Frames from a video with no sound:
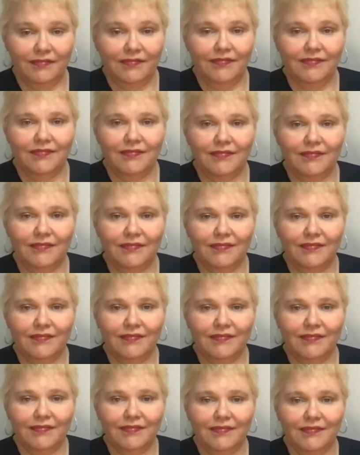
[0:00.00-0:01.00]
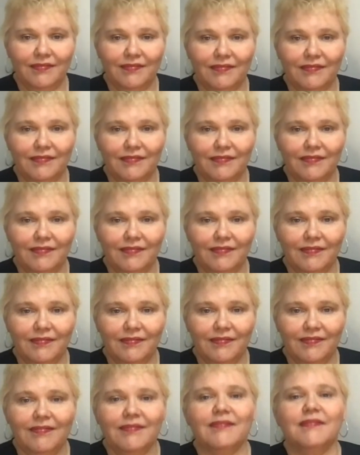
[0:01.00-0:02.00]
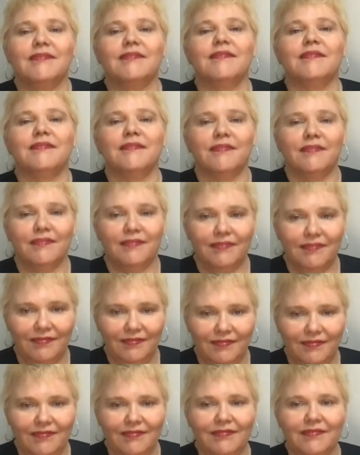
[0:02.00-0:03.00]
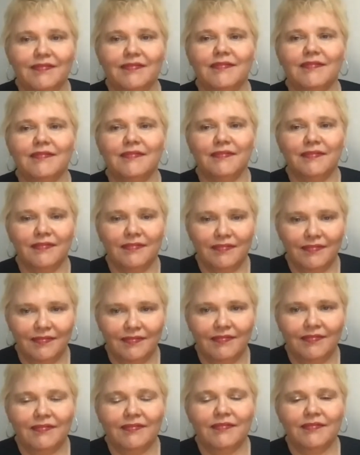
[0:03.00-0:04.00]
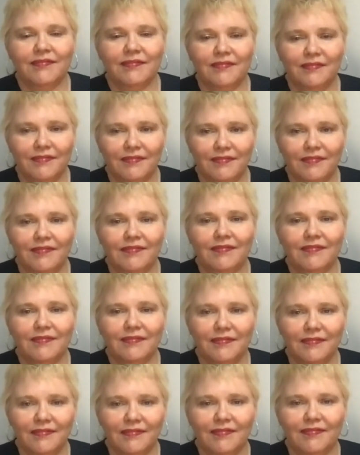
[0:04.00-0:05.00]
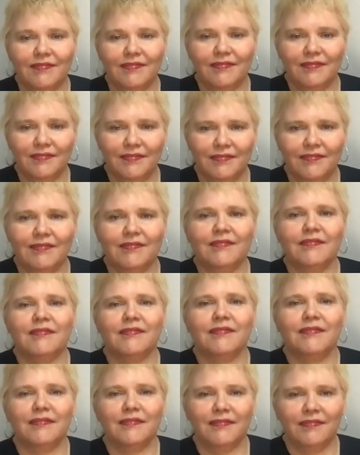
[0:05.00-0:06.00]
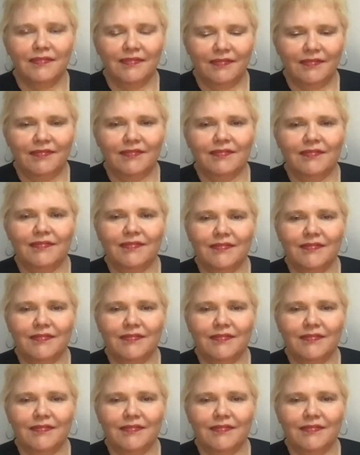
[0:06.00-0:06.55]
The person shown says nothing.